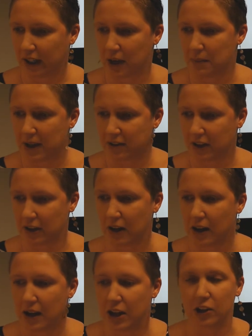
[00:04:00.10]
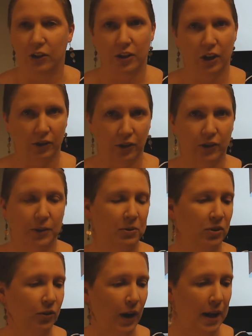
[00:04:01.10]
I mentioned. You can also
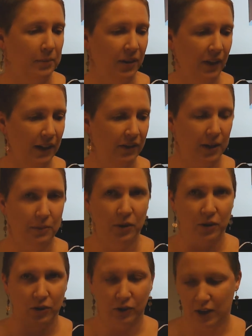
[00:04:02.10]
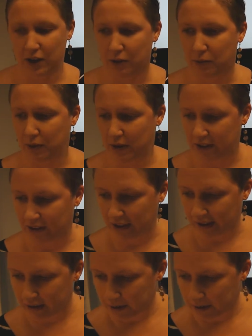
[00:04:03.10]
subscribe to that chamber newsletter through this link.